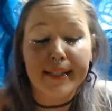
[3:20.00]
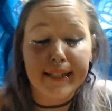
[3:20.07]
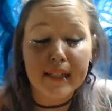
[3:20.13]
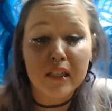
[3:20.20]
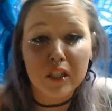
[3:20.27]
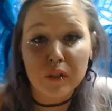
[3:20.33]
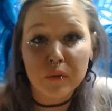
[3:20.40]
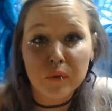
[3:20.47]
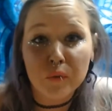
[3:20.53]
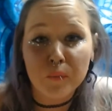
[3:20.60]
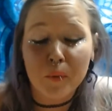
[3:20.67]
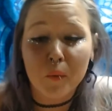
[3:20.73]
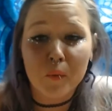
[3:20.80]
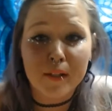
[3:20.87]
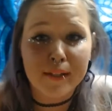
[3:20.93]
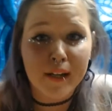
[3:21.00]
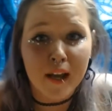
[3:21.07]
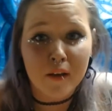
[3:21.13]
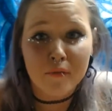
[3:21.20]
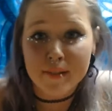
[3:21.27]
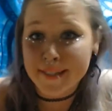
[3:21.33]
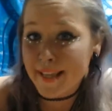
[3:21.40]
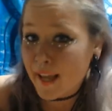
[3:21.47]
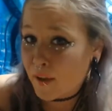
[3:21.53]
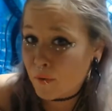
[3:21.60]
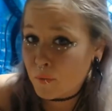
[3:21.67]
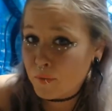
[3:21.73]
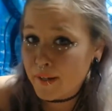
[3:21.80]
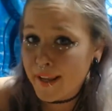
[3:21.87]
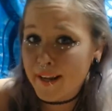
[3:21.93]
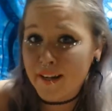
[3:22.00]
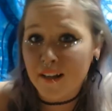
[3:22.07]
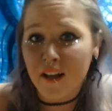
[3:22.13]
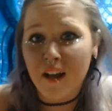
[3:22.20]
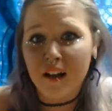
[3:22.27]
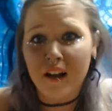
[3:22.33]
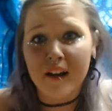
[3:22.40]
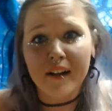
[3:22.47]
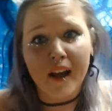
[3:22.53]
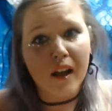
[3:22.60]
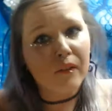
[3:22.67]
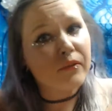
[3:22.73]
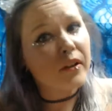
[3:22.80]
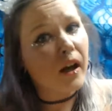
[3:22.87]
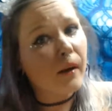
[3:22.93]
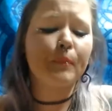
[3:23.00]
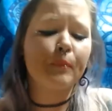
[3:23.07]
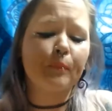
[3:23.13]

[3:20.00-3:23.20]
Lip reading: do, but we didn't have sound and it got kind of effed up,